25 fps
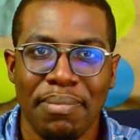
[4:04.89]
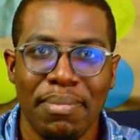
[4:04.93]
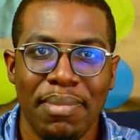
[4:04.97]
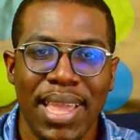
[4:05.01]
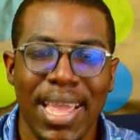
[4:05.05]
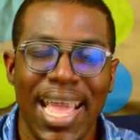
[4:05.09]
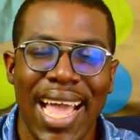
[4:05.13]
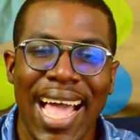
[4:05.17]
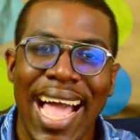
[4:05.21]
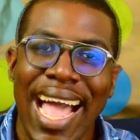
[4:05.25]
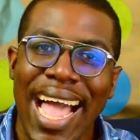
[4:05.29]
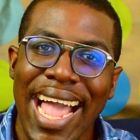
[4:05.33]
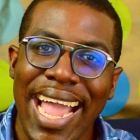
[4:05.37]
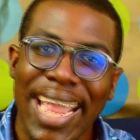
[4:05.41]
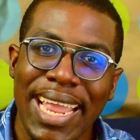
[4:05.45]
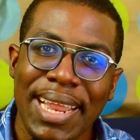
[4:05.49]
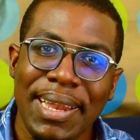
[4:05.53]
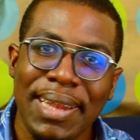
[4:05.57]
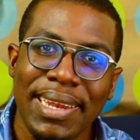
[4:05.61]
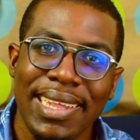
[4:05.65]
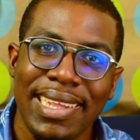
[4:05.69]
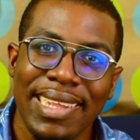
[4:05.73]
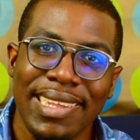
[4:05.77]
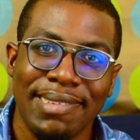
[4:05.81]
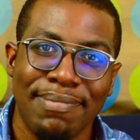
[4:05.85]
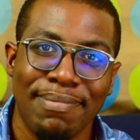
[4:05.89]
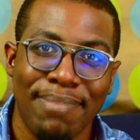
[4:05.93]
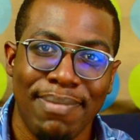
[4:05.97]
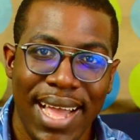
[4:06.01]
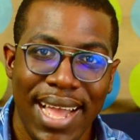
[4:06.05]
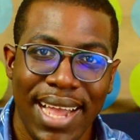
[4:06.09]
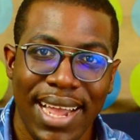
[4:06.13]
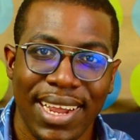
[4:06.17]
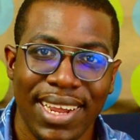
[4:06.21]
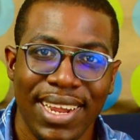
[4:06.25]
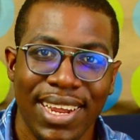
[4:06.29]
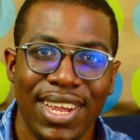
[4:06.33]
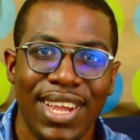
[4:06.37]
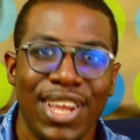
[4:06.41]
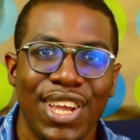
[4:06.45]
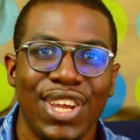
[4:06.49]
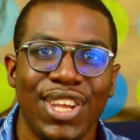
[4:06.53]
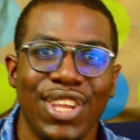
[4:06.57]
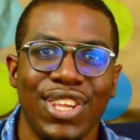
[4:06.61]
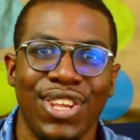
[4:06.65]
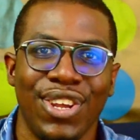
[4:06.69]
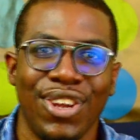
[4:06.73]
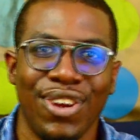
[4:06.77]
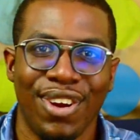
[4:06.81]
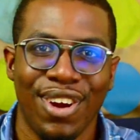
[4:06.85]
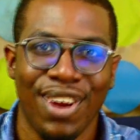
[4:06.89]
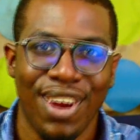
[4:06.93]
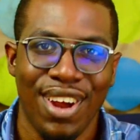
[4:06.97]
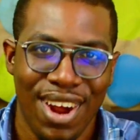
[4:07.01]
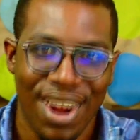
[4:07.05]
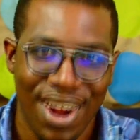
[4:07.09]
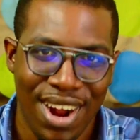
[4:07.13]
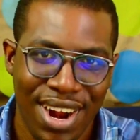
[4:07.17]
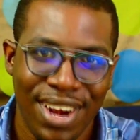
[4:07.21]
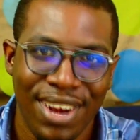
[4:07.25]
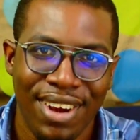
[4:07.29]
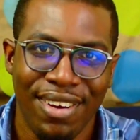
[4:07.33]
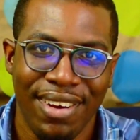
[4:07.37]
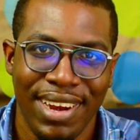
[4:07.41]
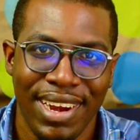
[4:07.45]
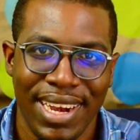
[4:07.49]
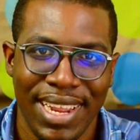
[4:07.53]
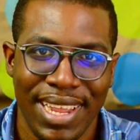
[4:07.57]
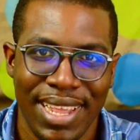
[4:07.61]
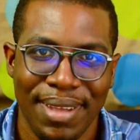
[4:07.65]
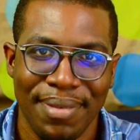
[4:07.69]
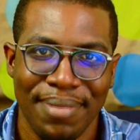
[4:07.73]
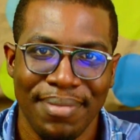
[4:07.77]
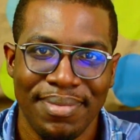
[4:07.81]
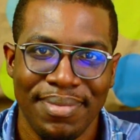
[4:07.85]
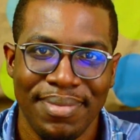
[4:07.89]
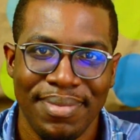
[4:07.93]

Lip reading: behind his back, you're honoring him.